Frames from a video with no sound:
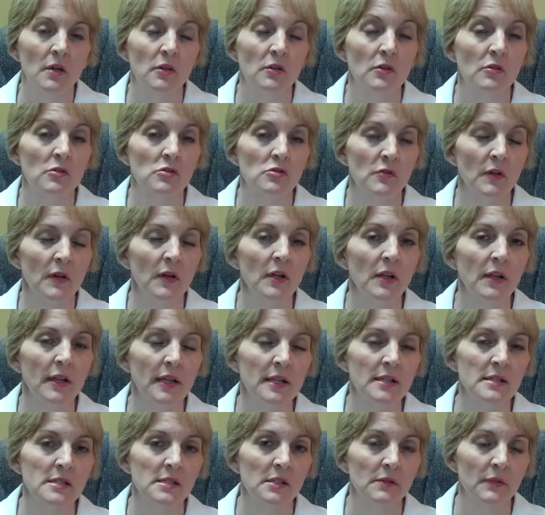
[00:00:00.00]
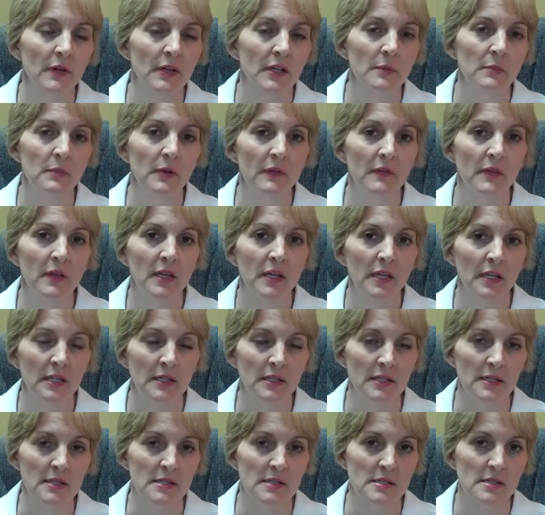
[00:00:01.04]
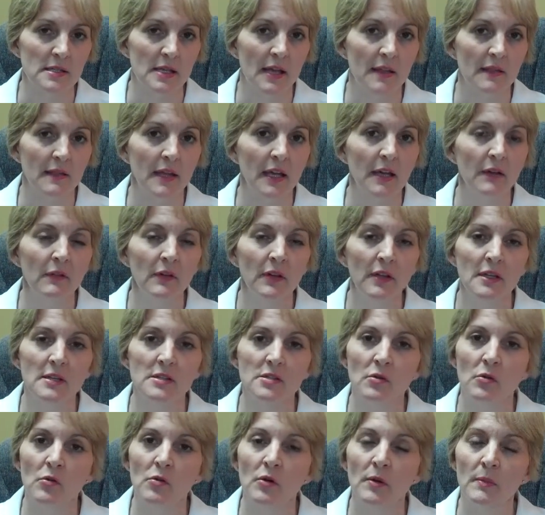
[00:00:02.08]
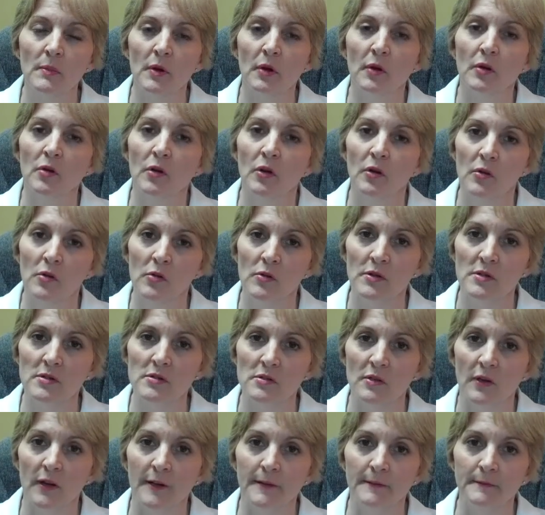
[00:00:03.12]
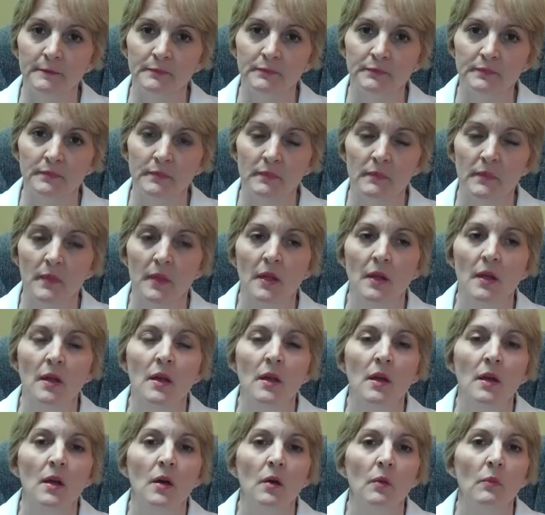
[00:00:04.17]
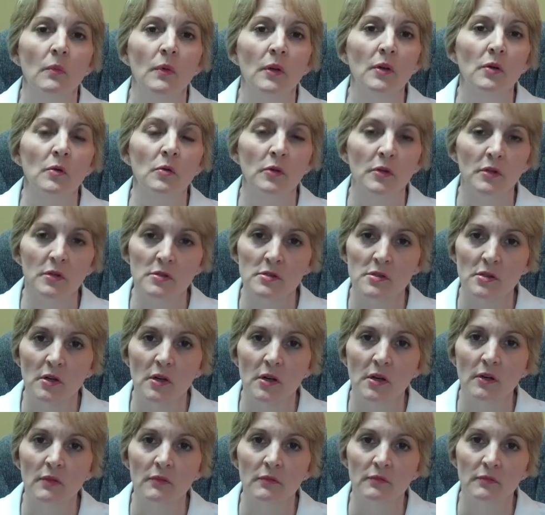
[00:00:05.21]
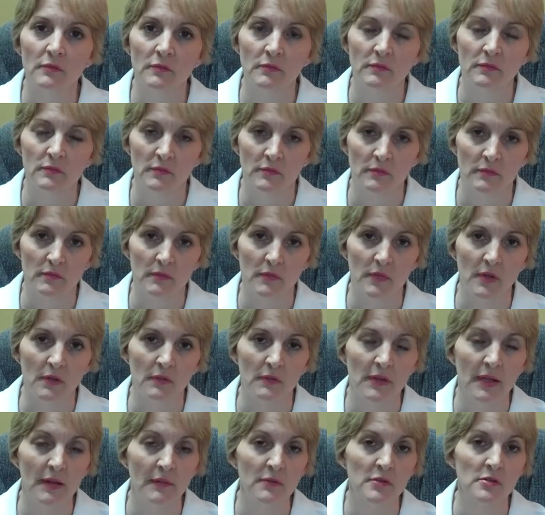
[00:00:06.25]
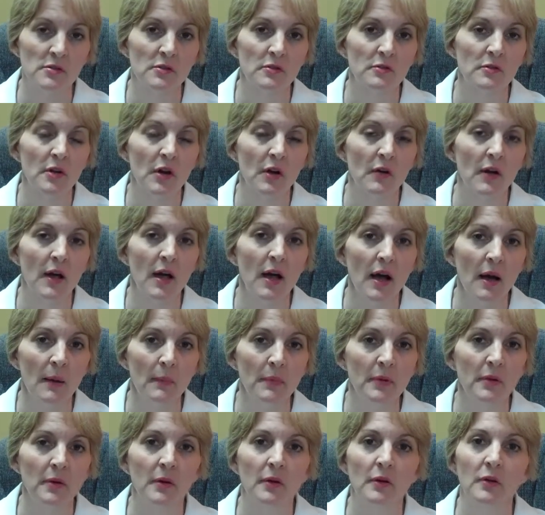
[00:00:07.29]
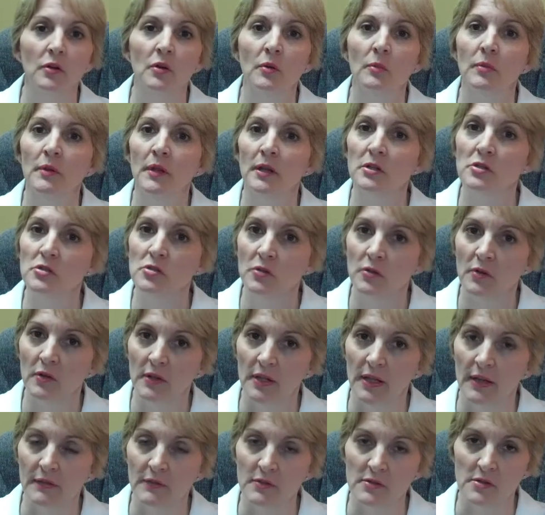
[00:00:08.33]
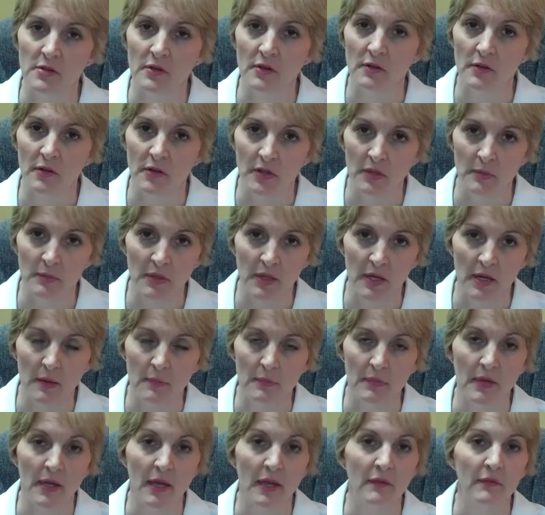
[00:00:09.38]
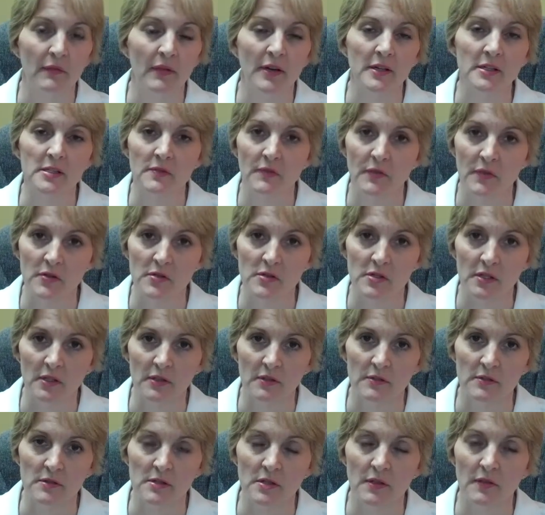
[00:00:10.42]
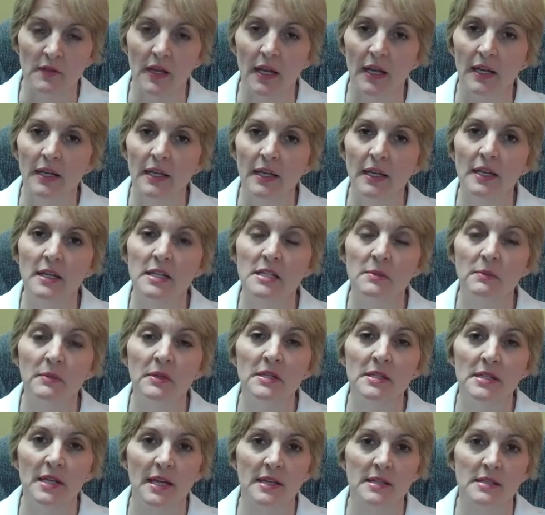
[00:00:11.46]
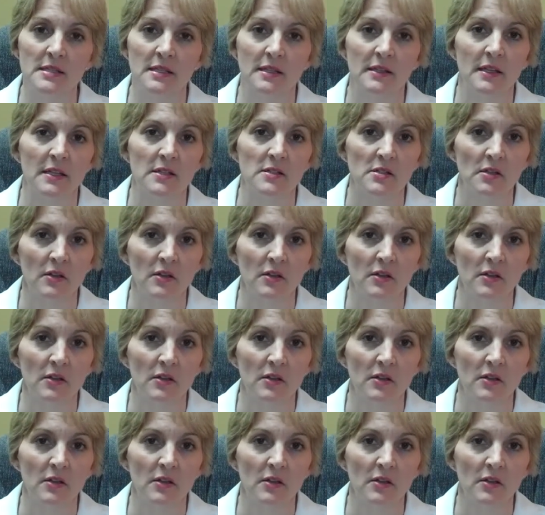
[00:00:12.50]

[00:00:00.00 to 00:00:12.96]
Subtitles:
Your adrenal glands sit right above the kidneys, and they release a hormone called cortisol. When cortisol levels are up, your blood sugar levels are going to be up, and vice versa. So they need to be tested.